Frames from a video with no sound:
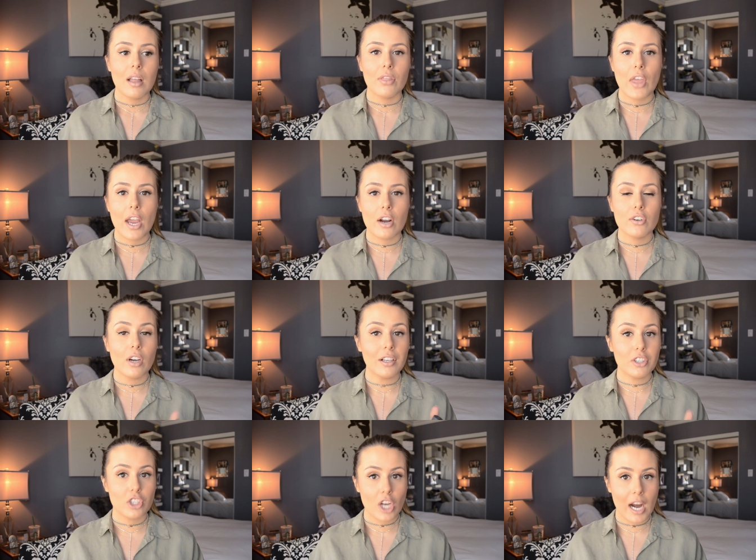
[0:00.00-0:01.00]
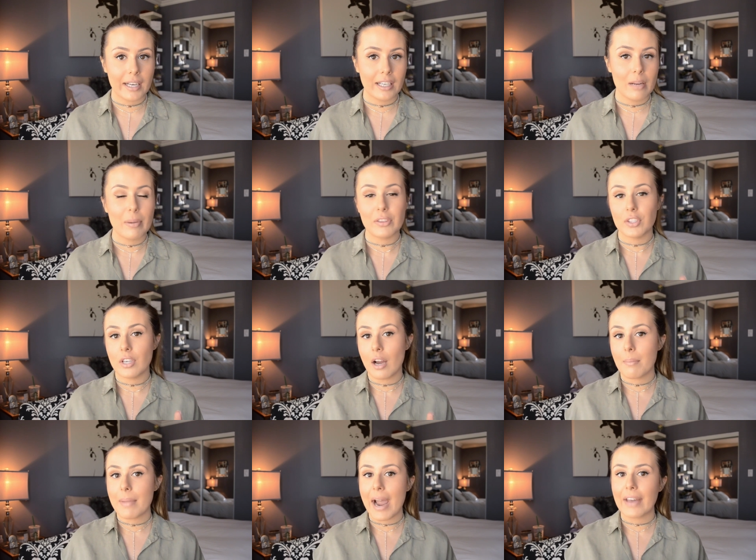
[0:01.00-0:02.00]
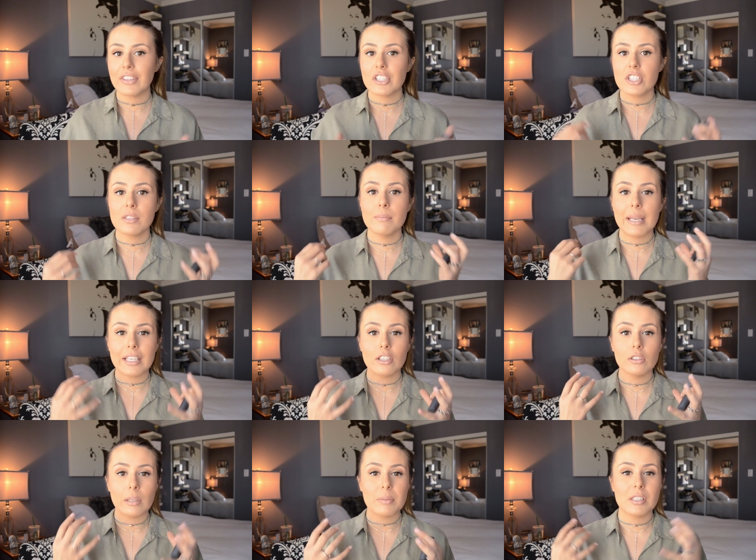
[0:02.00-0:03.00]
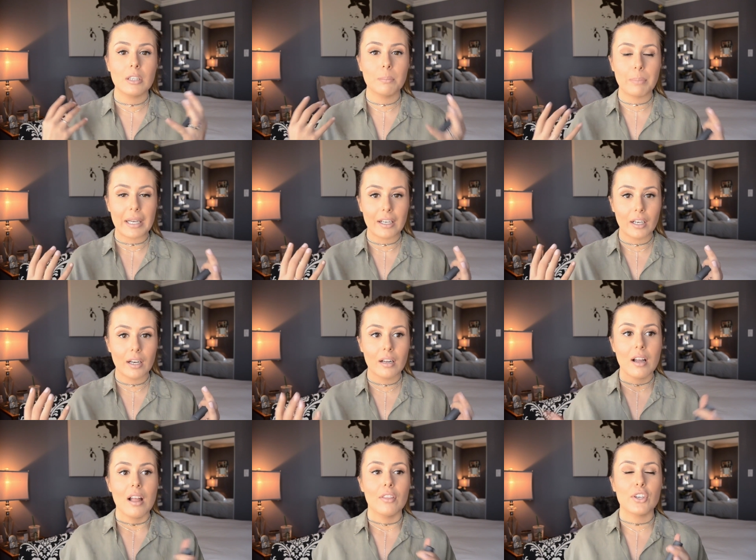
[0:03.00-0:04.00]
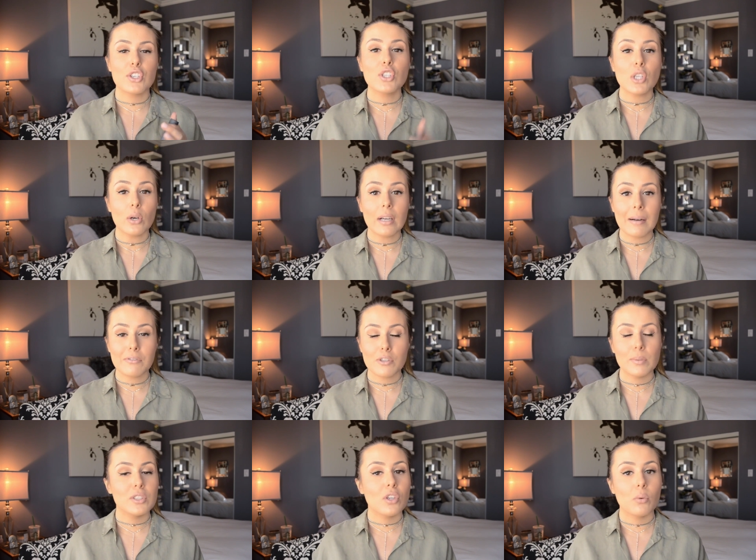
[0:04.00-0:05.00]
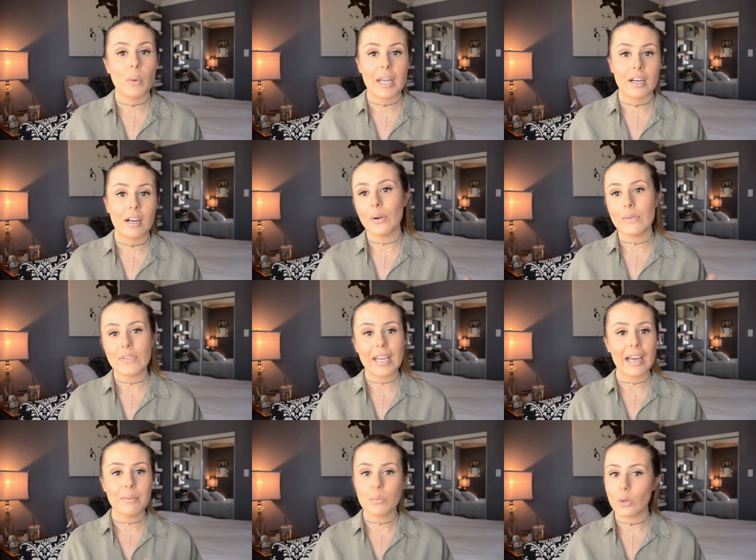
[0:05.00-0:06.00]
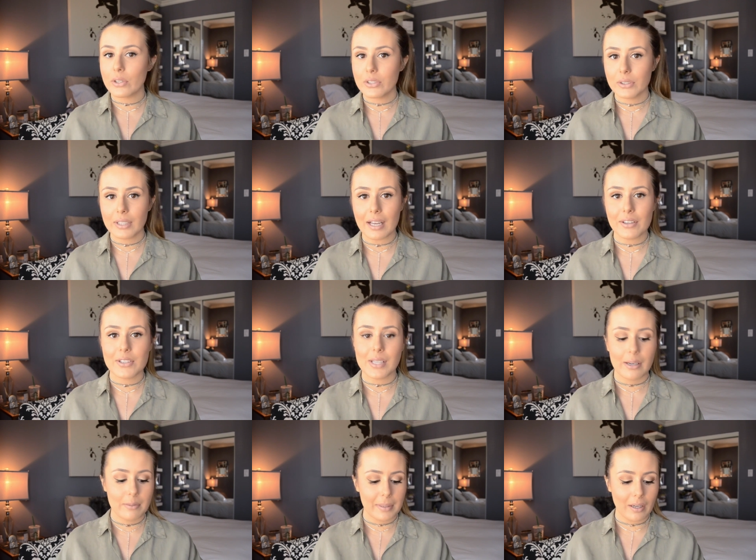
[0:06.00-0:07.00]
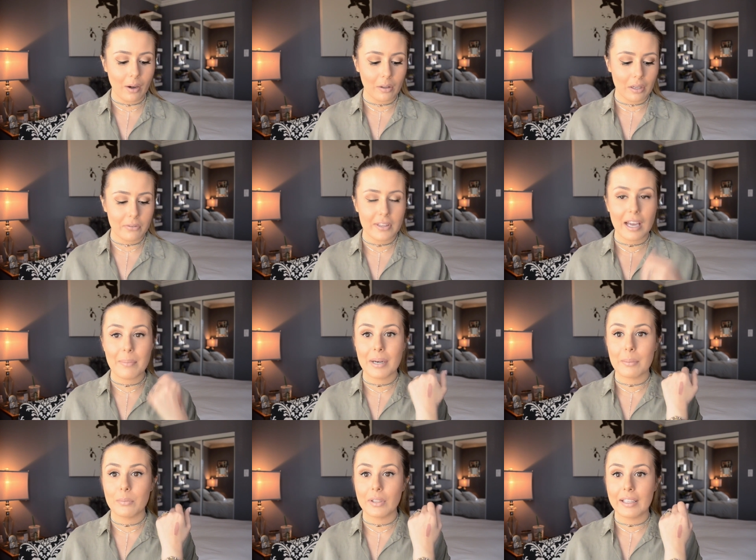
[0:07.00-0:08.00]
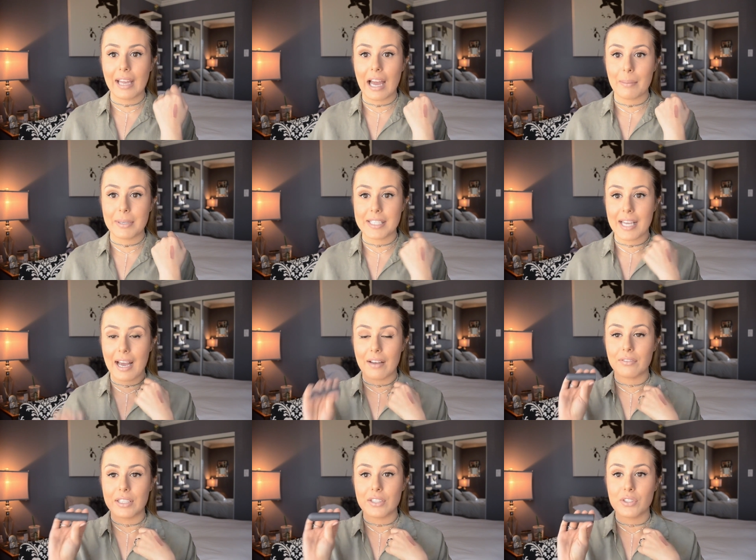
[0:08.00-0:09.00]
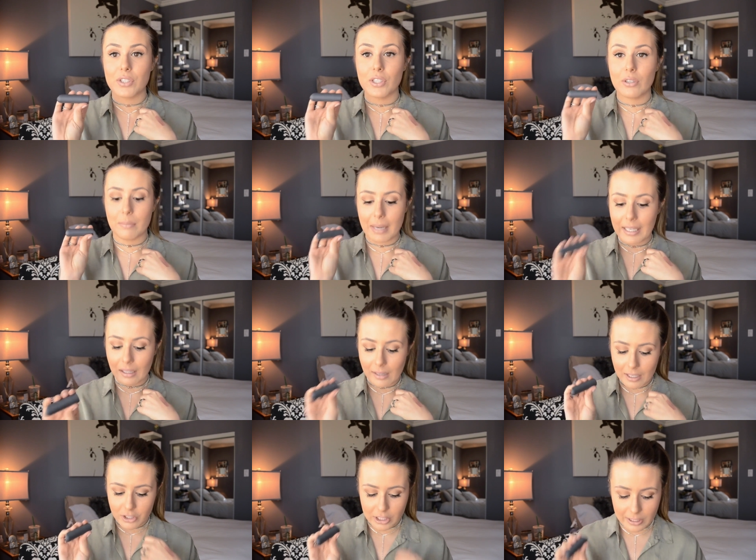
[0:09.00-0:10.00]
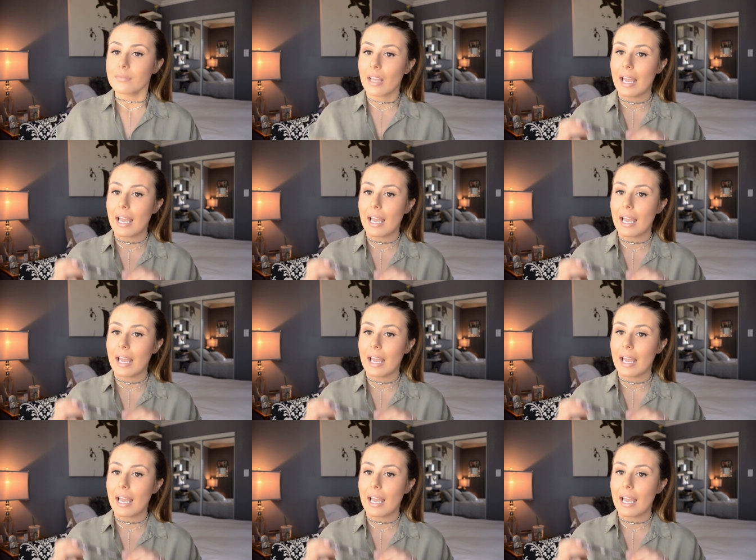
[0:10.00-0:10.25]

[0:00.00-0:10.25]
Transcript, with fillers: They're not shiny, but they're not matte. They just make your lips look bigger. They're so comfortable to wear. If I had more nude colors, I would be all over that, but I'm really happy to have these two in my collection.